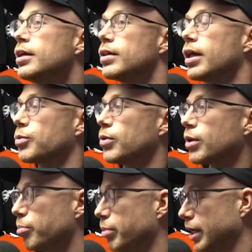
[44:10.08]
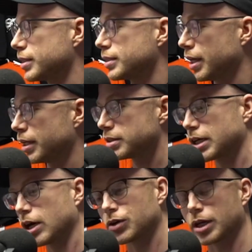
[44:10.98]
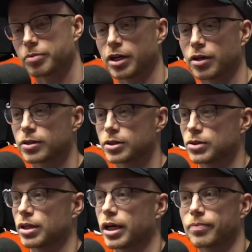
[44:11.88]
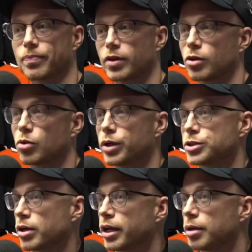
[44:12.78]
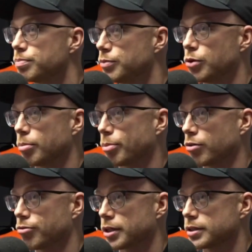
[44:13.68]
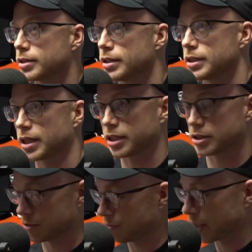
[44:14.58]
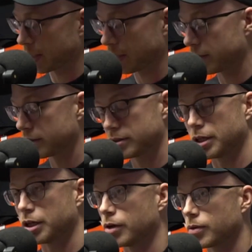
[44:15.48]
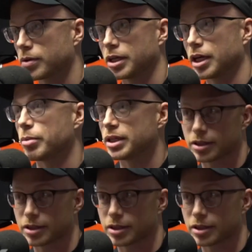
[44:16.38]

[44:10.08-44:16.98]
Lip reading: Like, one of the biggest things Kyle kept telling us was like, quit trying to do it perfect. He's like, just fucking, give me some,